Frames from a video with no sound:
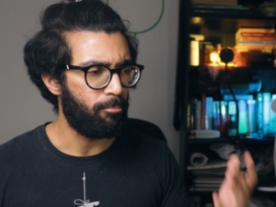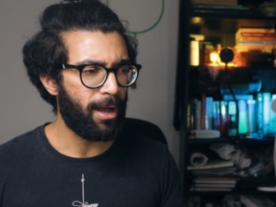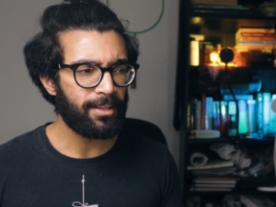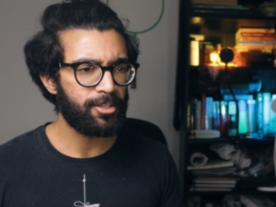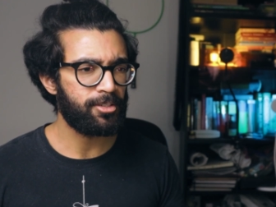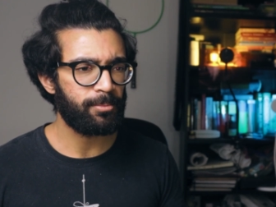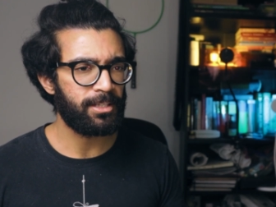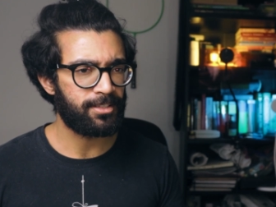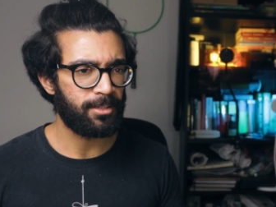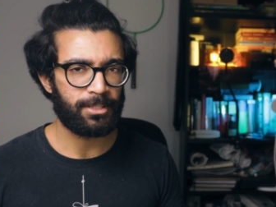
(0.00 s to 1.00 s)
maths used to be
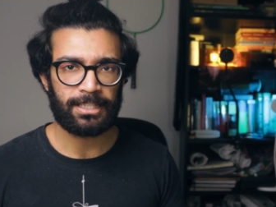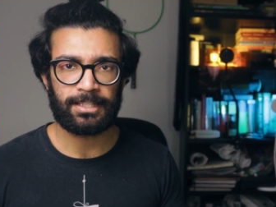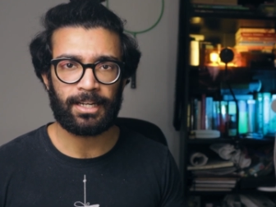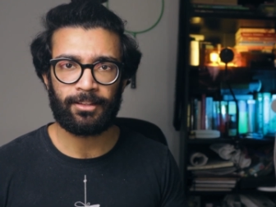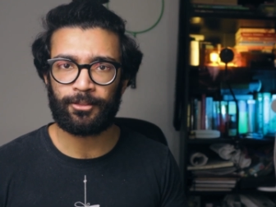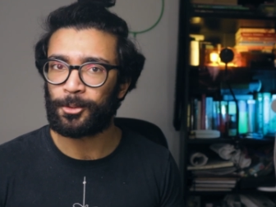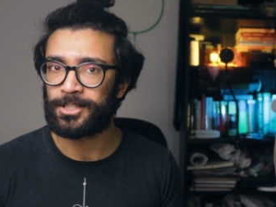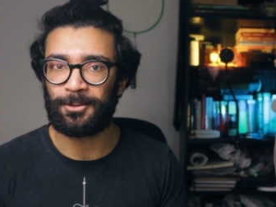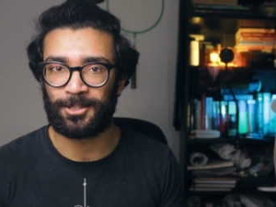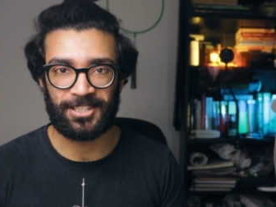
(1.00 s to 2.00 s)
the subject that I
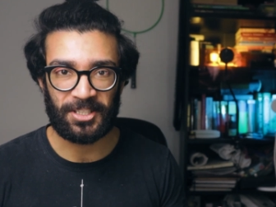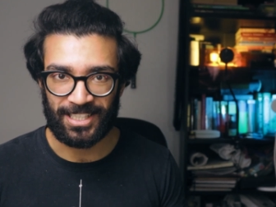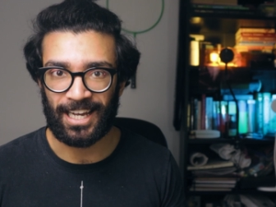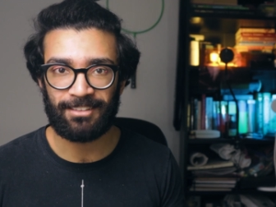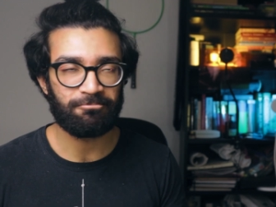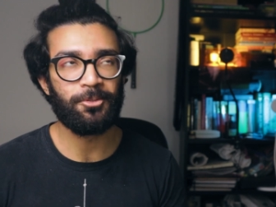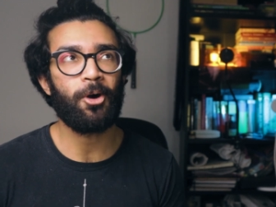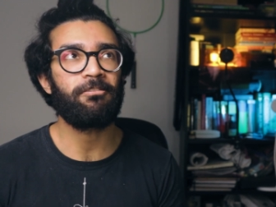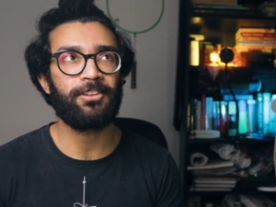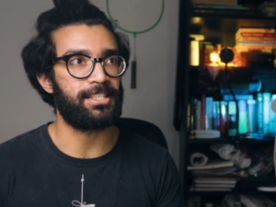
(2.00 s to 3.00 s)
thought I was good at,
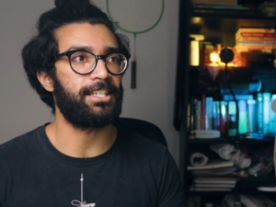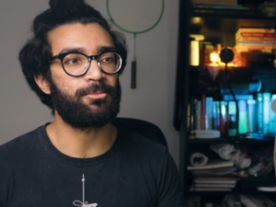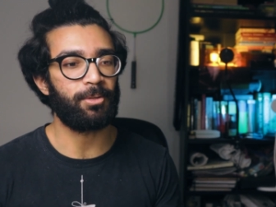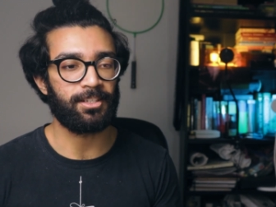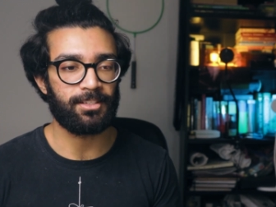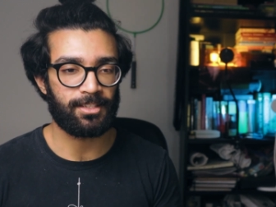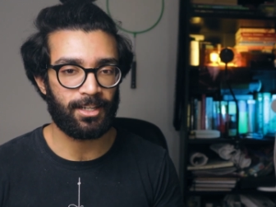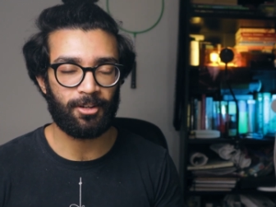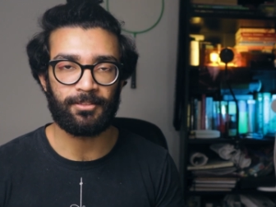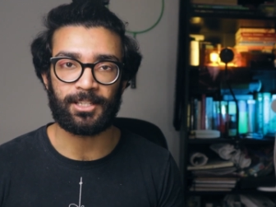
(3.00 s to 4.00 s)
not physics, because
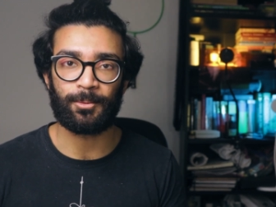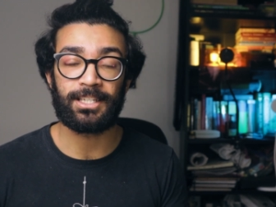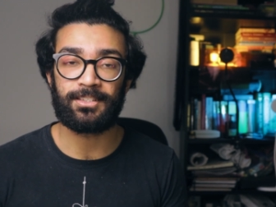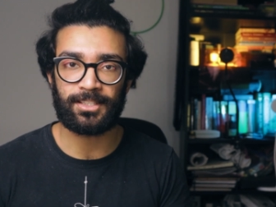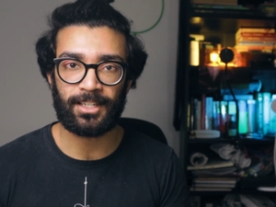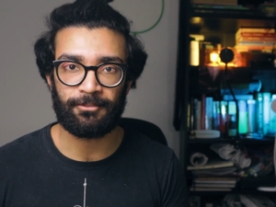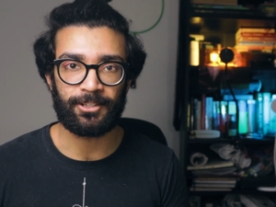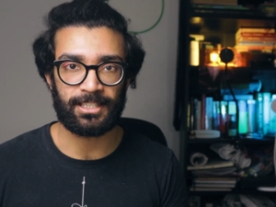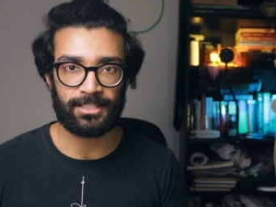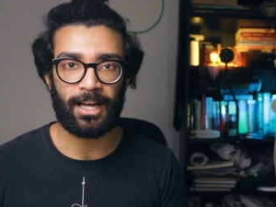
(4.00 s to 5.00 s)
uh, obviously we didn't study
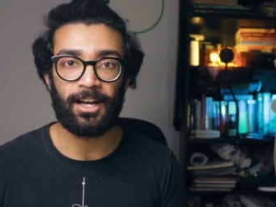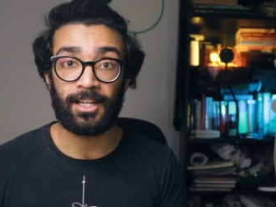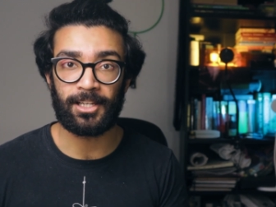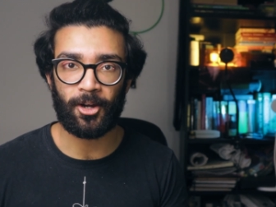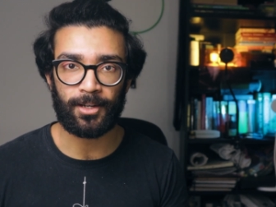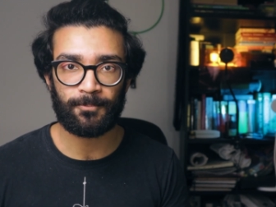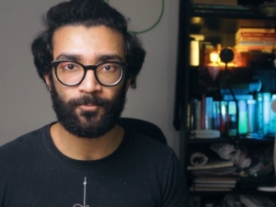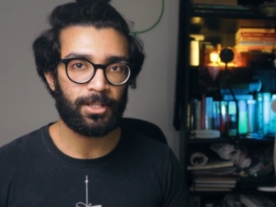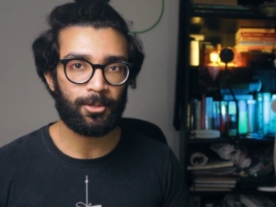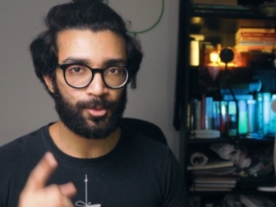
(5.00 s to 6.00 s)
physics that early on.
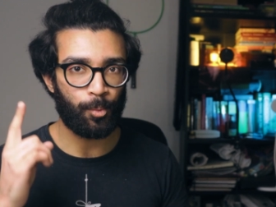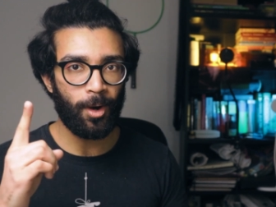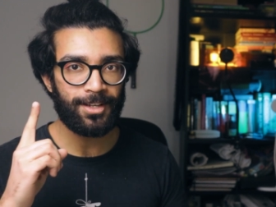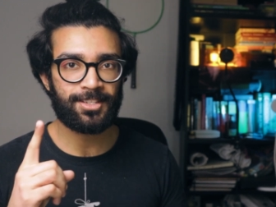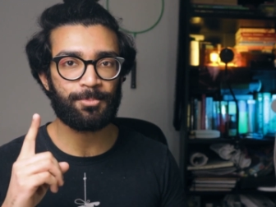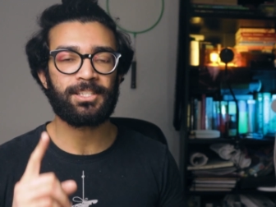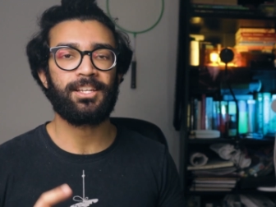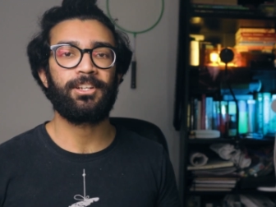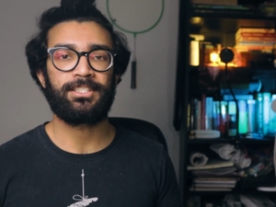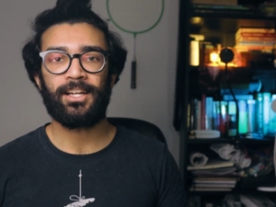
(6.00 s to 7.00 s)
But there was one
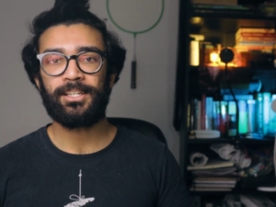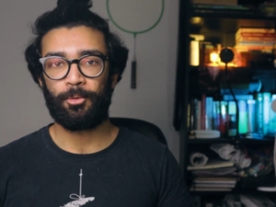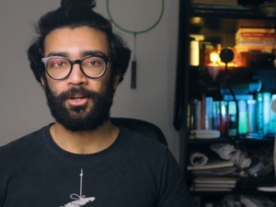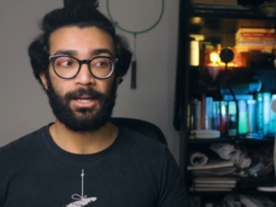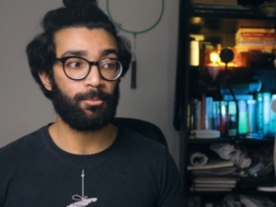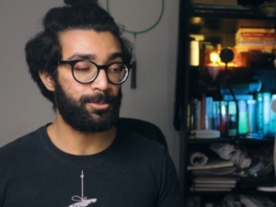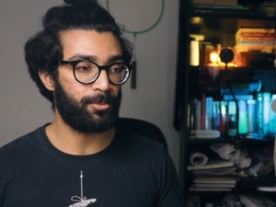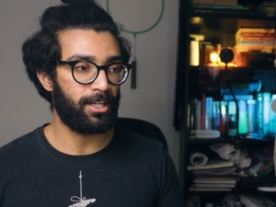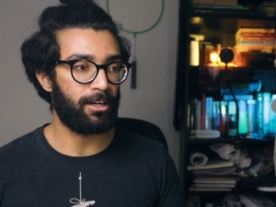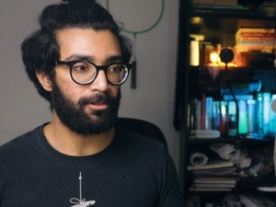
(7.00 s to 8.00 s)
specific turning point at which
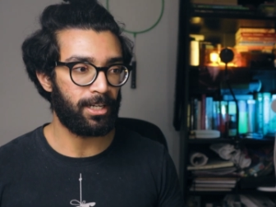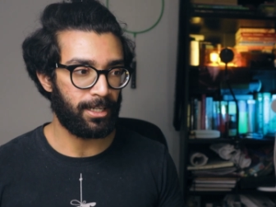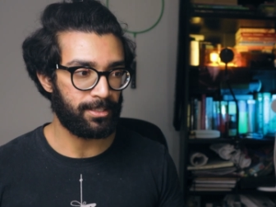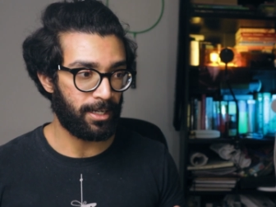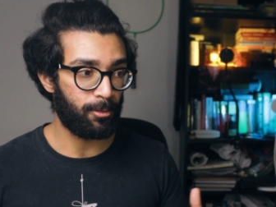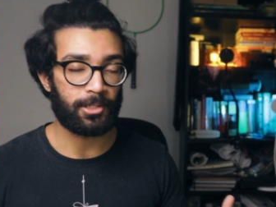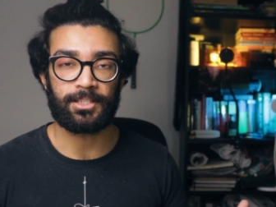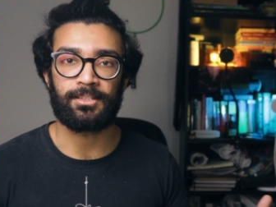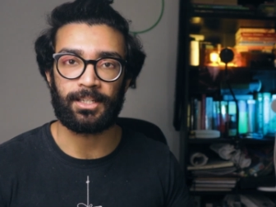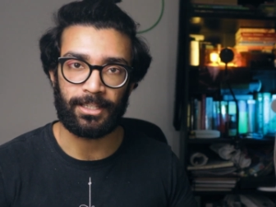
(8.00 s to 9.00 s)
point I realized I want
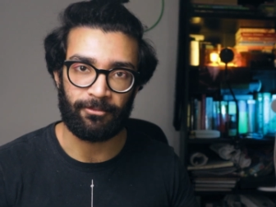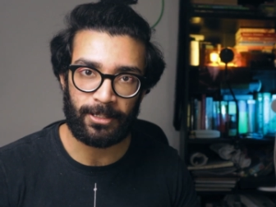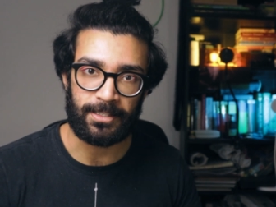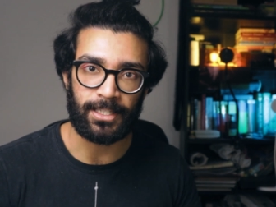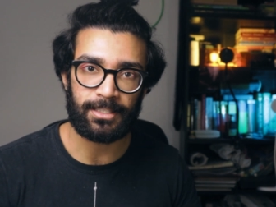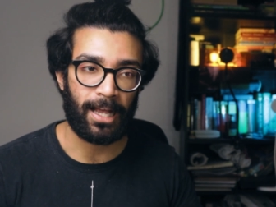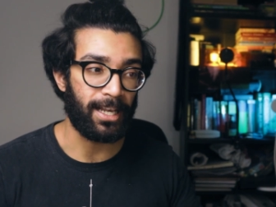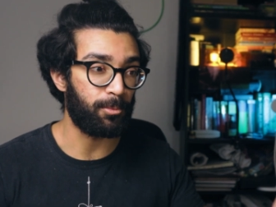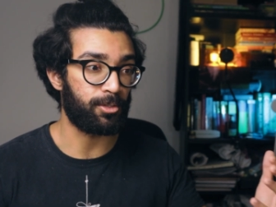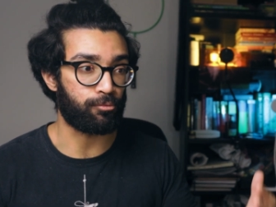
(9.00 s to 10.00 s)
to study physics,
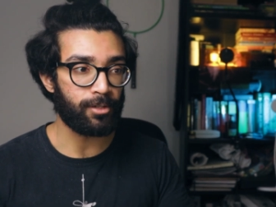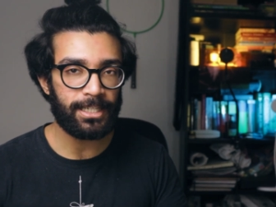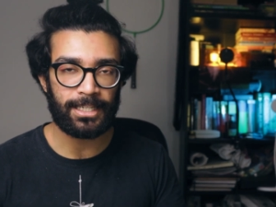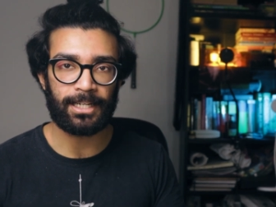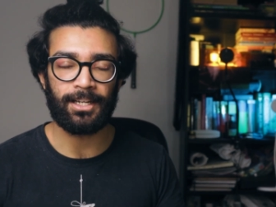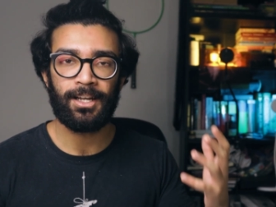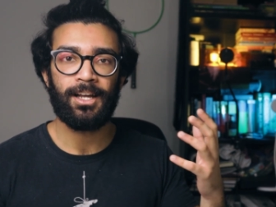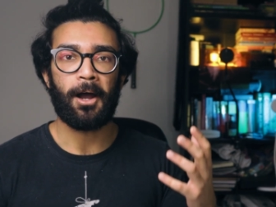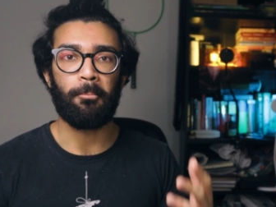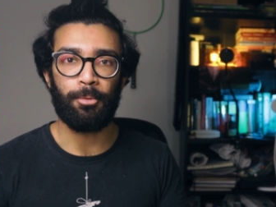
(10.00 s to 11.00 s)
and it was reading
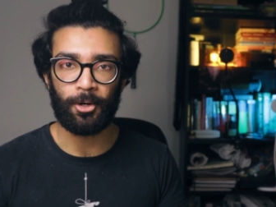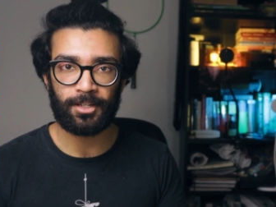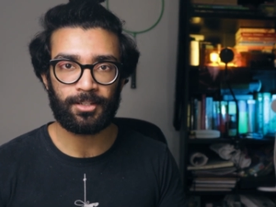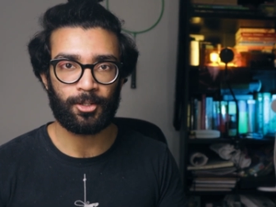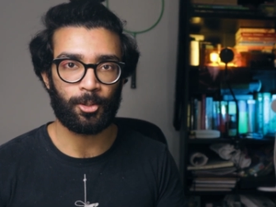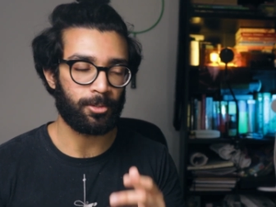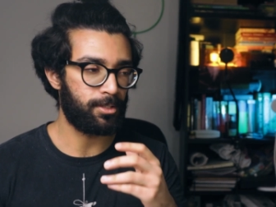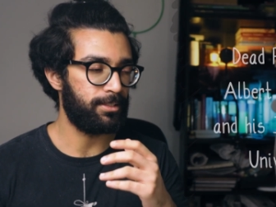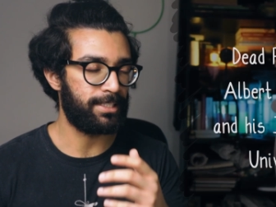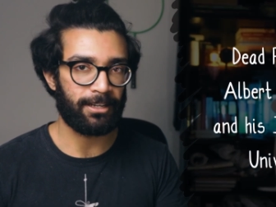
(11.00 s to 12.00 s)
a book
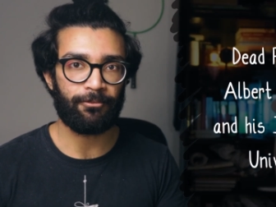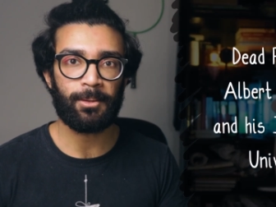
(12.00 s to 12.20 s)
called Dead